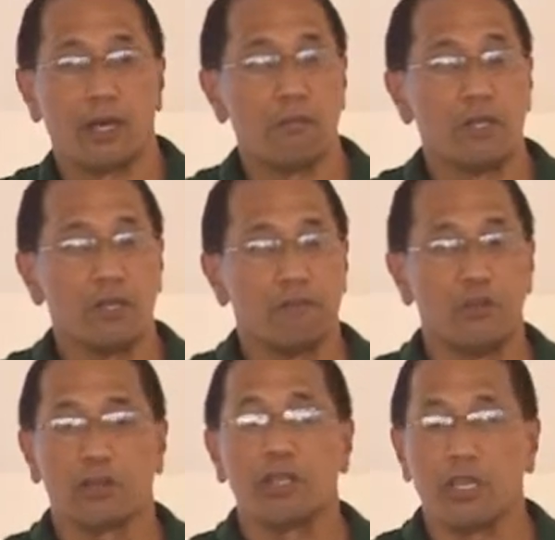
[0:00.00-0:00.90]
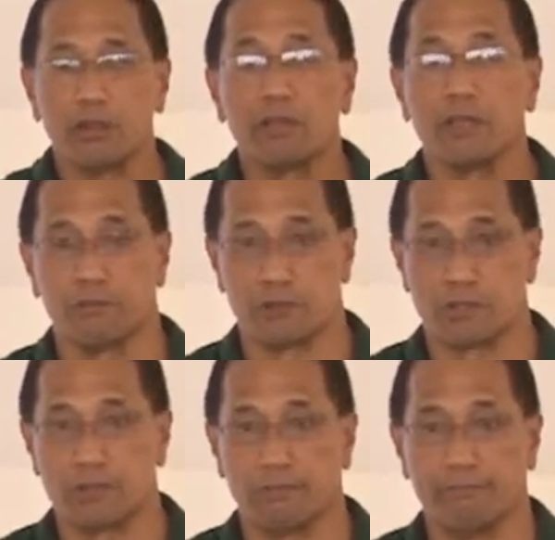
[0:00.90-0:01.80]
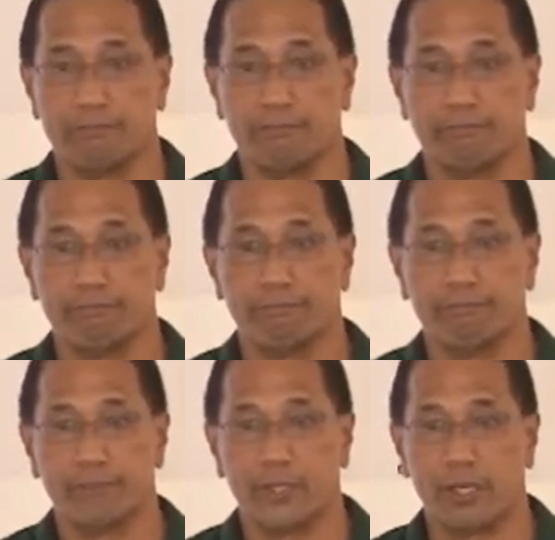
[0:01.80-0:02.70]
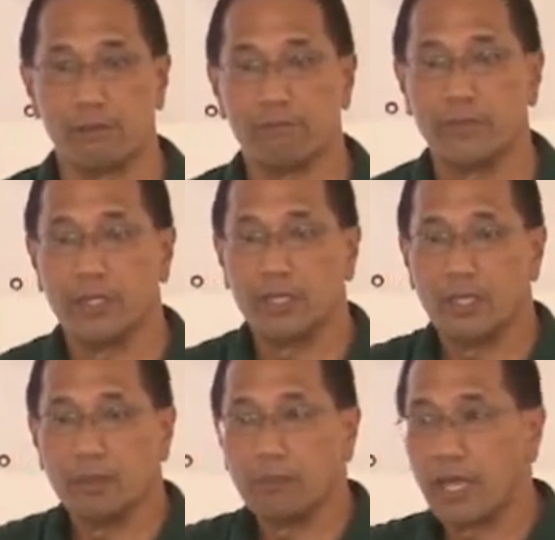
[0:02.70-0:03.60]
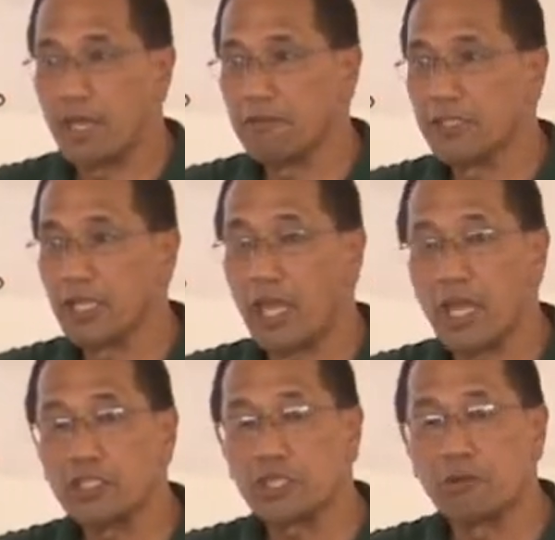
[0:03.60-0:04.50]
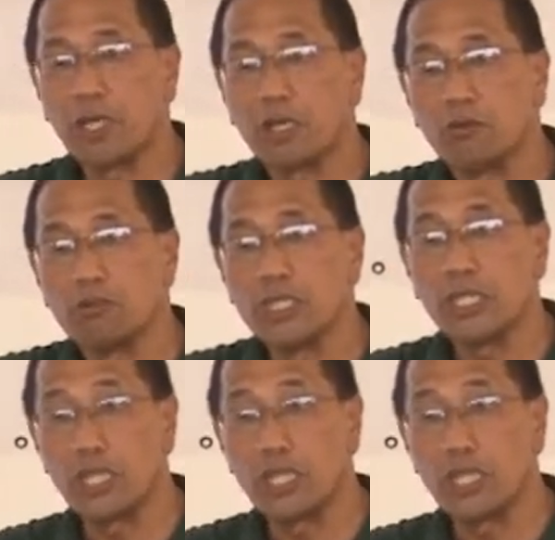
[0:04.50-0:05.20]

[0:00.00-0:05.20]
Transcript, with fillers: how many of you are caregivers? Okay? By having that hand shower, not only